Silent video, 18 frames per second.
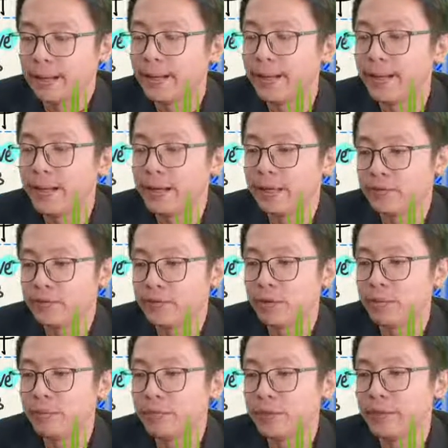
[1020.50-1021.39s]
It form
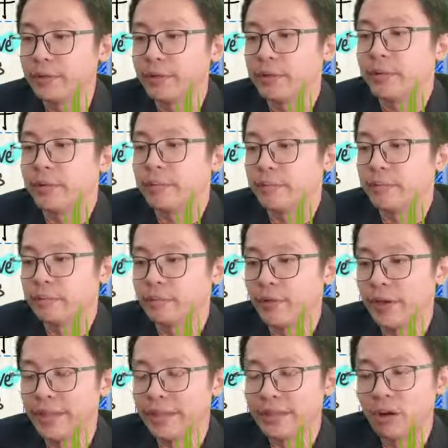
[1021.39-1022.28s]
near.
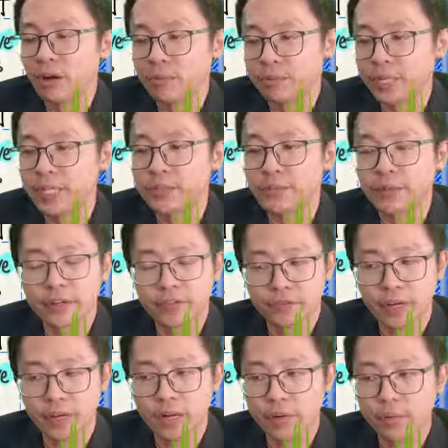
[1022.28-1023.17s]
When the object is very far
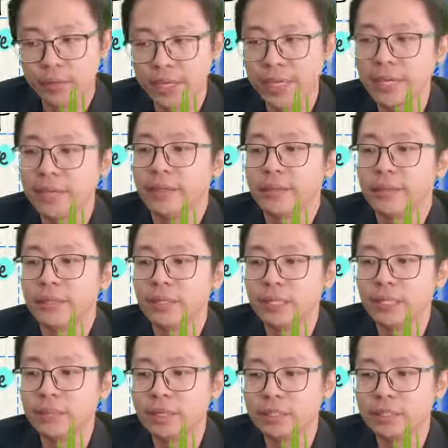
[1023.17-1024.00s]
away, the image